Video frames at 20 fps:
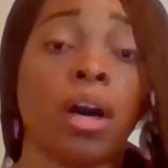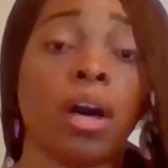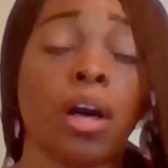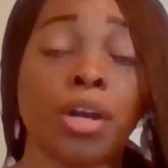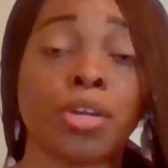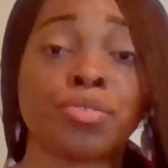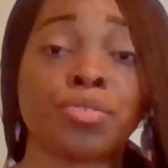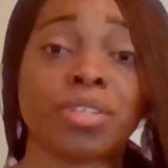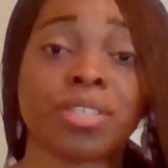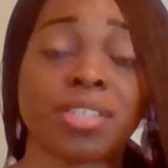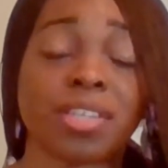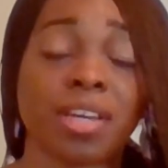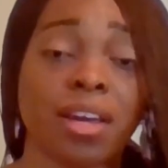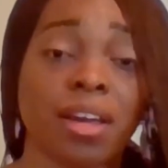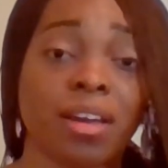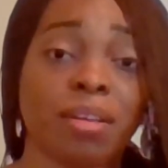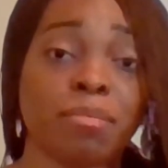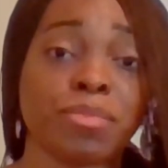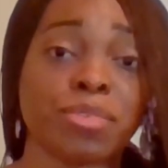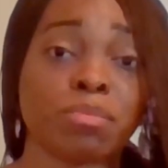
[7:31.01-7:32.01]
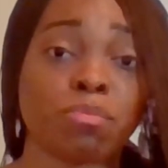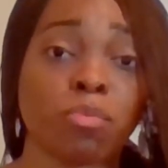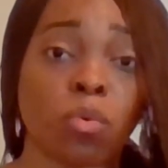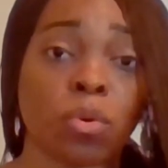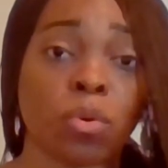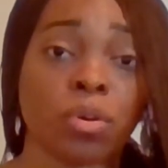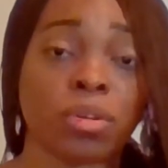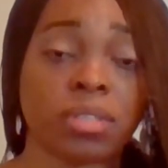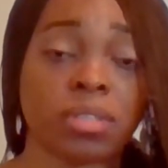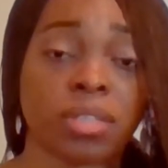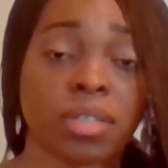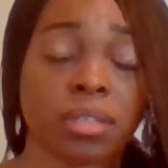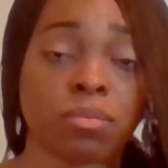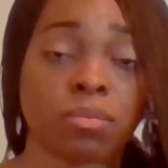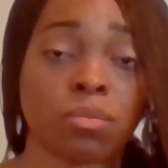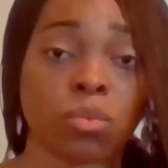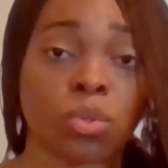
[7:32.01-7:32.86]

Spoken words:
100 times more than